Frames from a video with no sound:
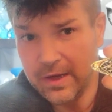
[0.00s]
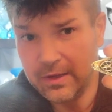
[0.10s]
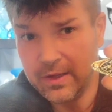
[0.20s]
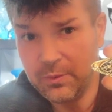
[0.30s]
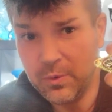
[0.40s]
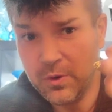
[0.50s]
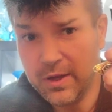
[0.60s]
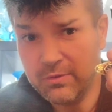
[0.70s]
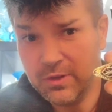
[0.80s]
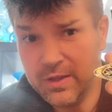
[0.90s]
Like we'll
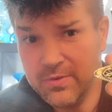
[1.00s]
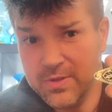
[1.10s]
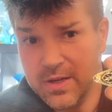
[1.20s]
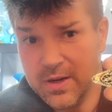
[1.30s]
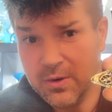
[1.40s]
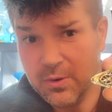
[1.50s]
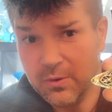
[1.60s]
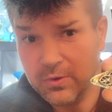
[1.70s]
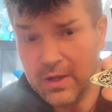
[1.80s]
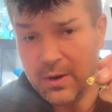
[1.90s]
have leaves there or
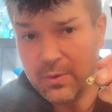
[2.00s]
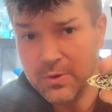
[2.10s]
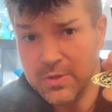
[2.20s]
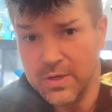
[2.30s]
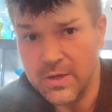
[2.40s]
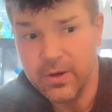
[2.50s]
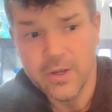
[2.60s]
flowers there,